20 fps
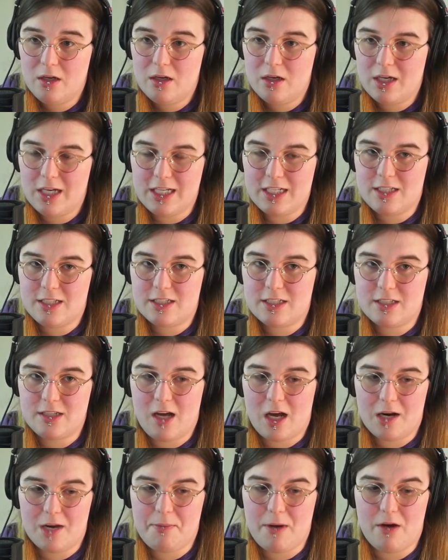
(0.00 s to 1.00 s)
it's
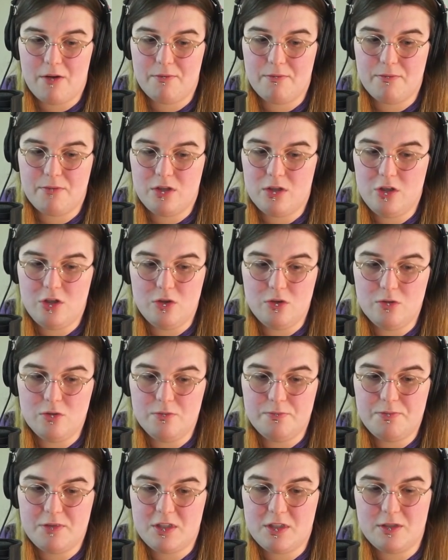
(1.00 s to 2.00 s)
not about you
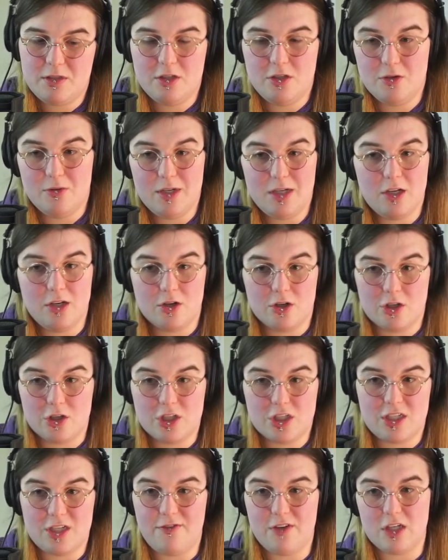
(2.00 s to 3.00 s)
doing your
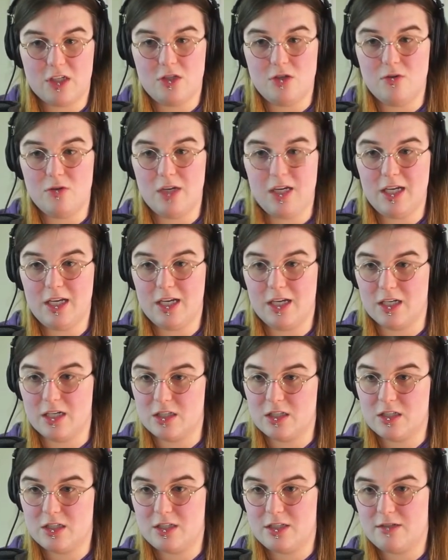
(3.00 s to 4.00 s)
civic duty and
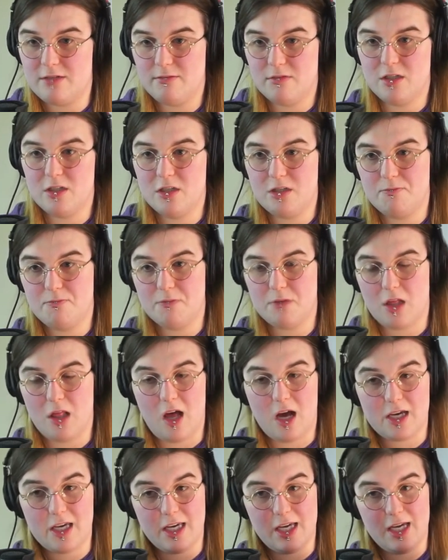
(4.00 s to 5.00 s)

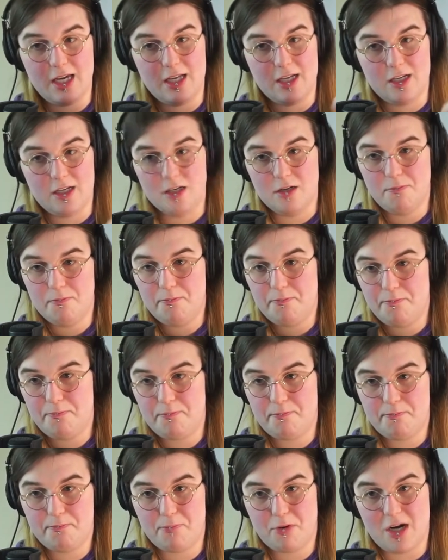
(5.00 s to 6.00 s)
clocking in and
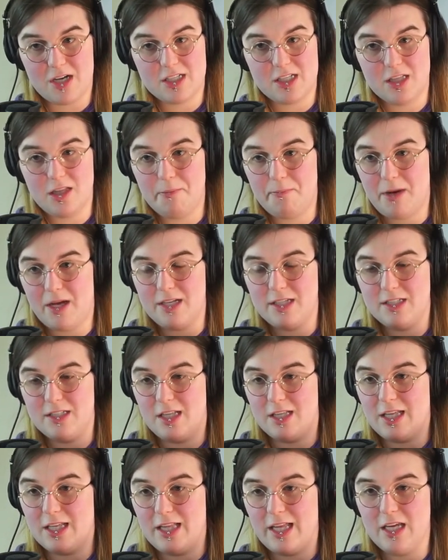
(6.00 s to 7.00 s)
pressing the buttons
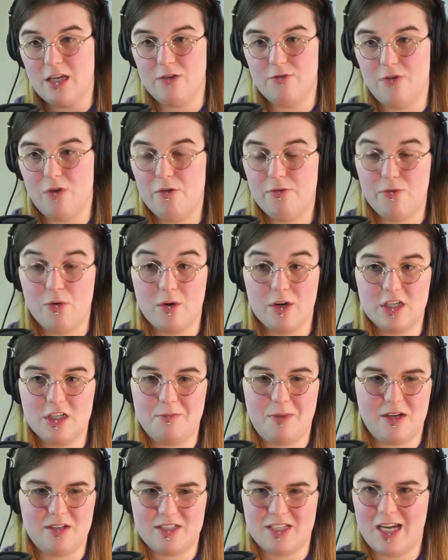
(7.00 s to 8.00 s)
that they let you vote for. It's
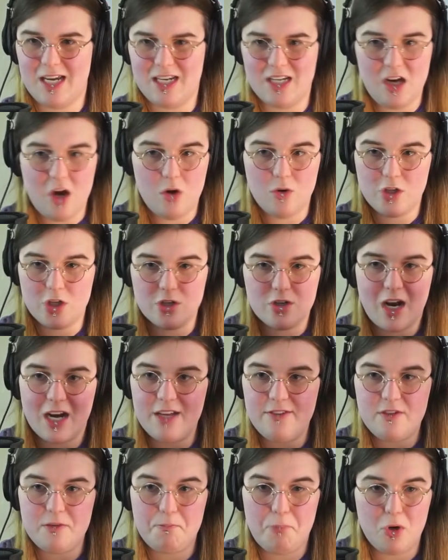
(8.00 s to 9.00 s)
about saying, no, you're not
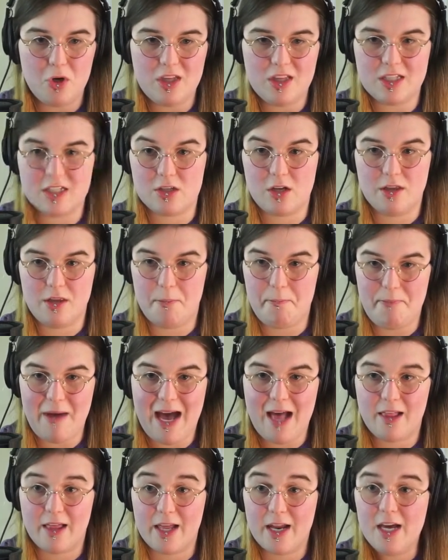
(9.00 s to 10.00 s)
even putting this on the
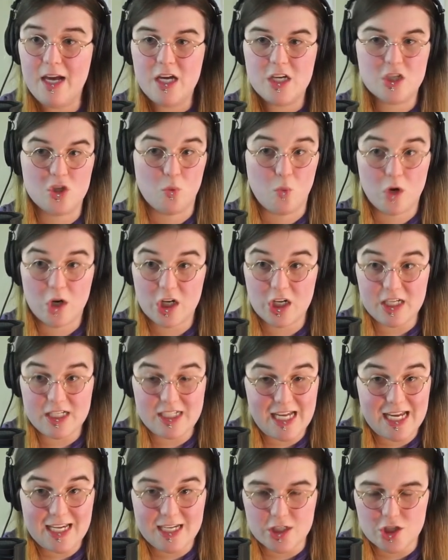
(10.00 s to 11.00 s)
ballot. So we're going to
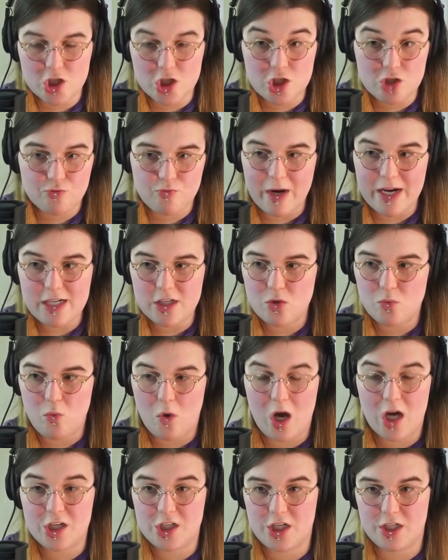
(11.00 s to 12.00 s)
take it straight to
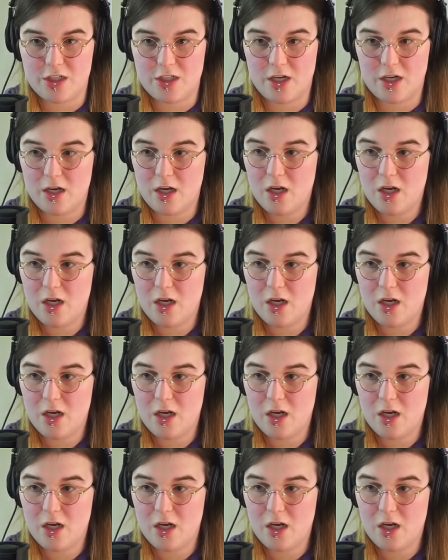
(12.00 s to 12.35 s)
Washington.